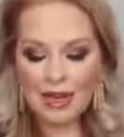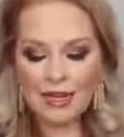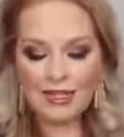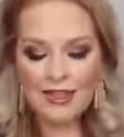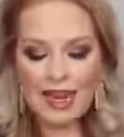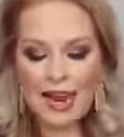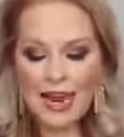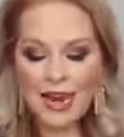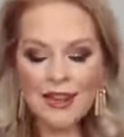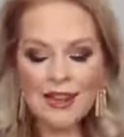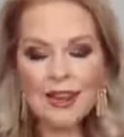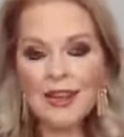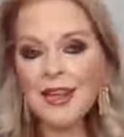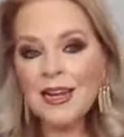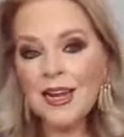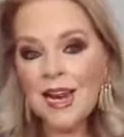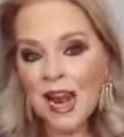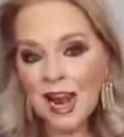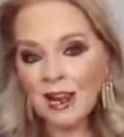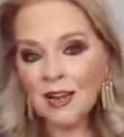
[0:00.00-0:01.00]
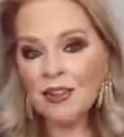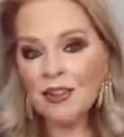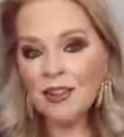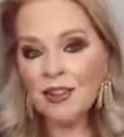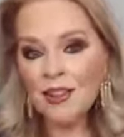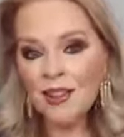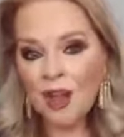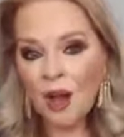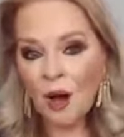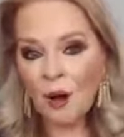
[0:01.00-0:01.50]
tends to not
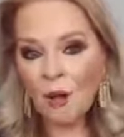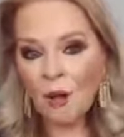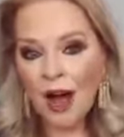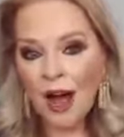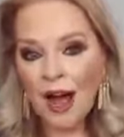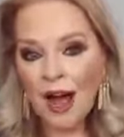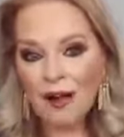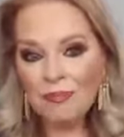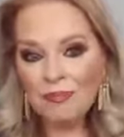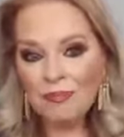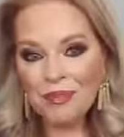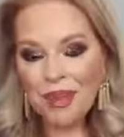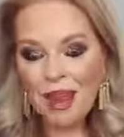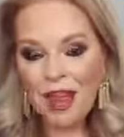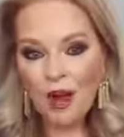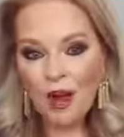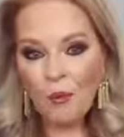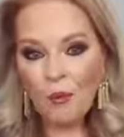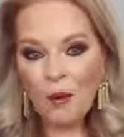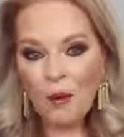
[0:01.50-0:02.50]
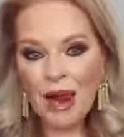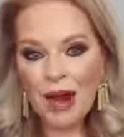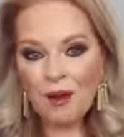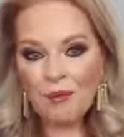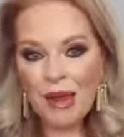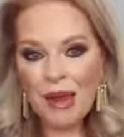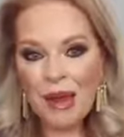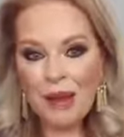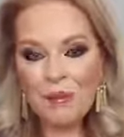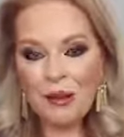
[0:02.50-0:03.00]
show up
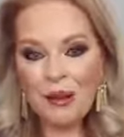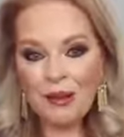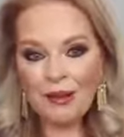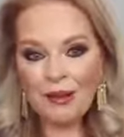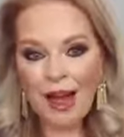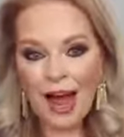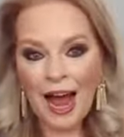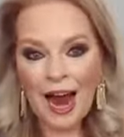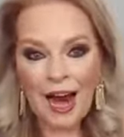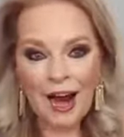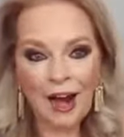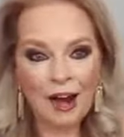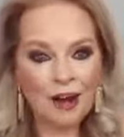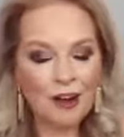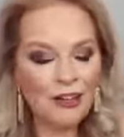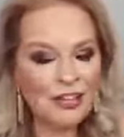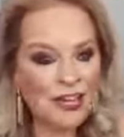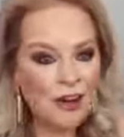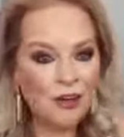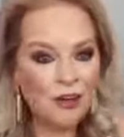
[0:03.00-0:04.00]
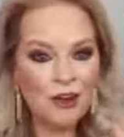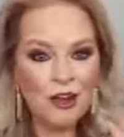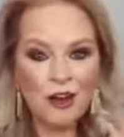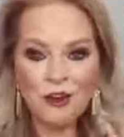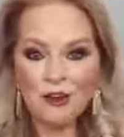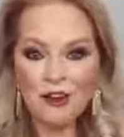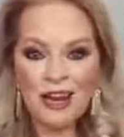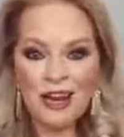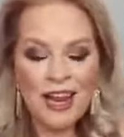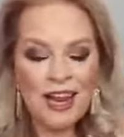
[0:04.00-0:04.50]
where people are,
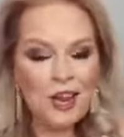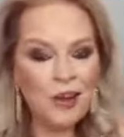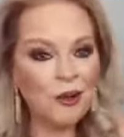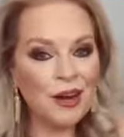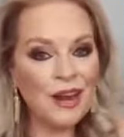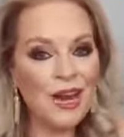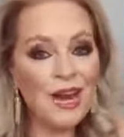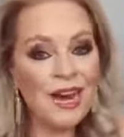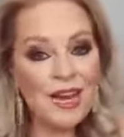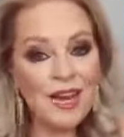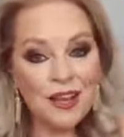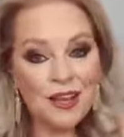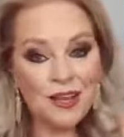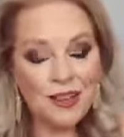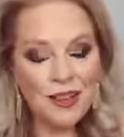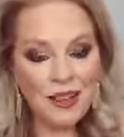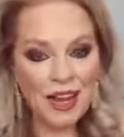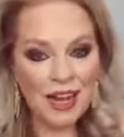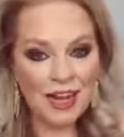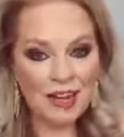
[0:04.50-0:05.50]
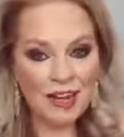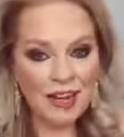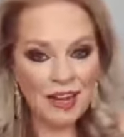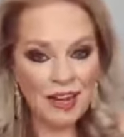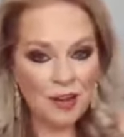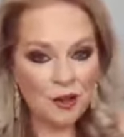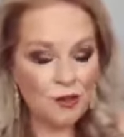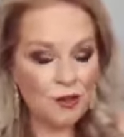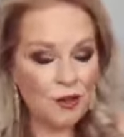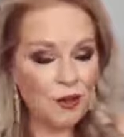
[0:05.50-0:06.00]
you're eating the
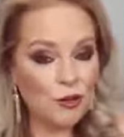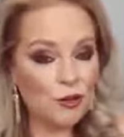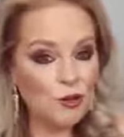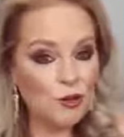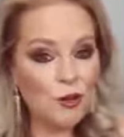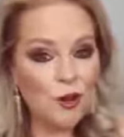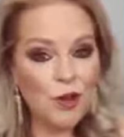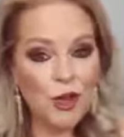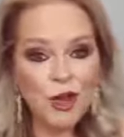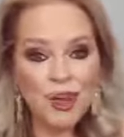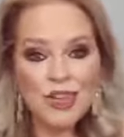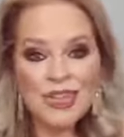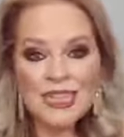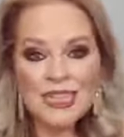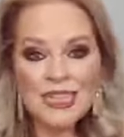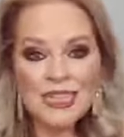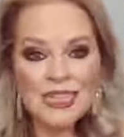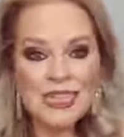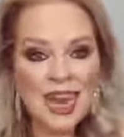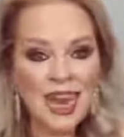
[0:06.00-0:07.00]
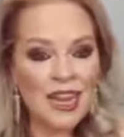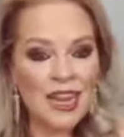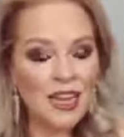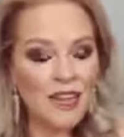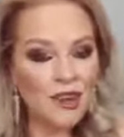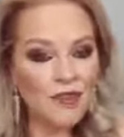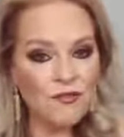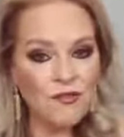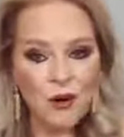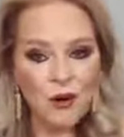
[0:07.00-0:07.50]
nutrition
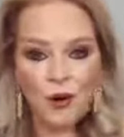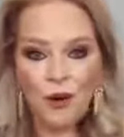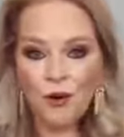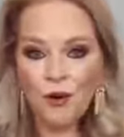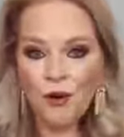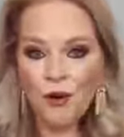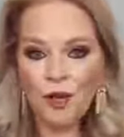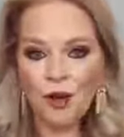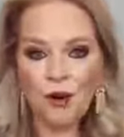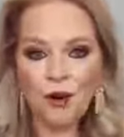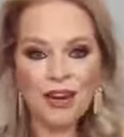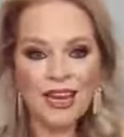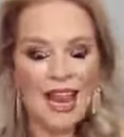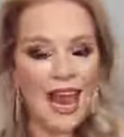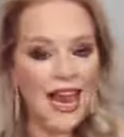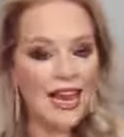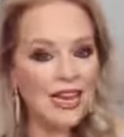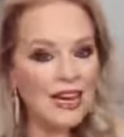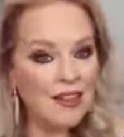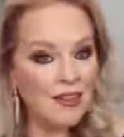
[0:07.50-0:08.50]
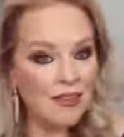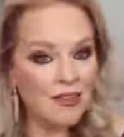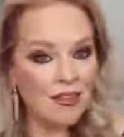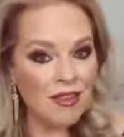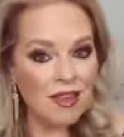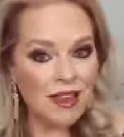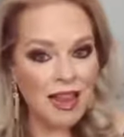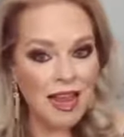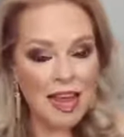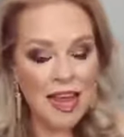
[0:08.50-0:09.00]
dense food, you're getting the
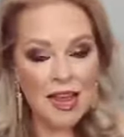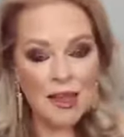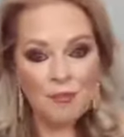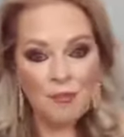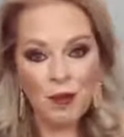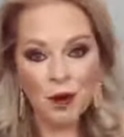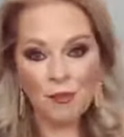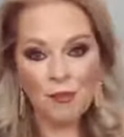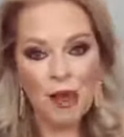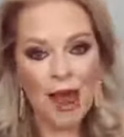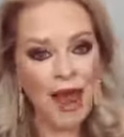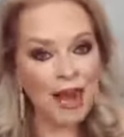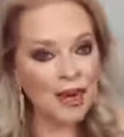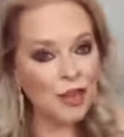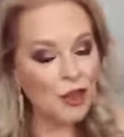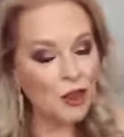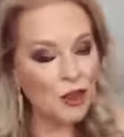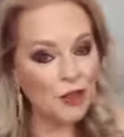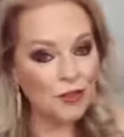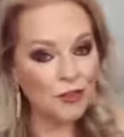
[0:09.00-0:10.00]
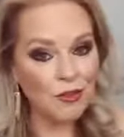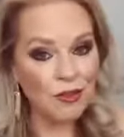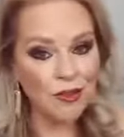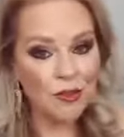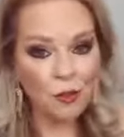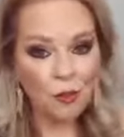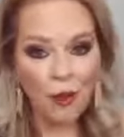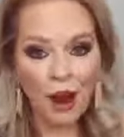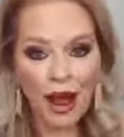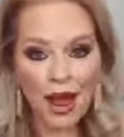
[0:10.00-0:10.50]
sleep, you're managing
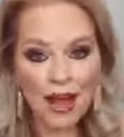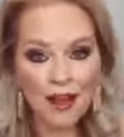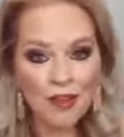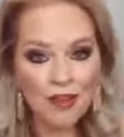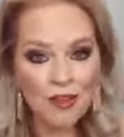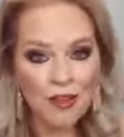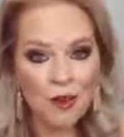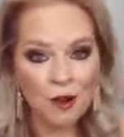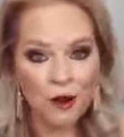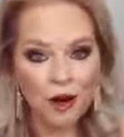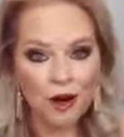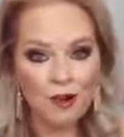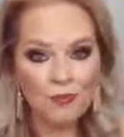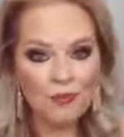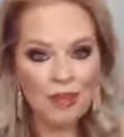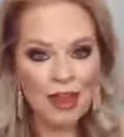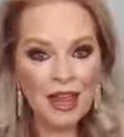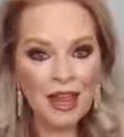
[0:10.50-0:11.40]
stress, you're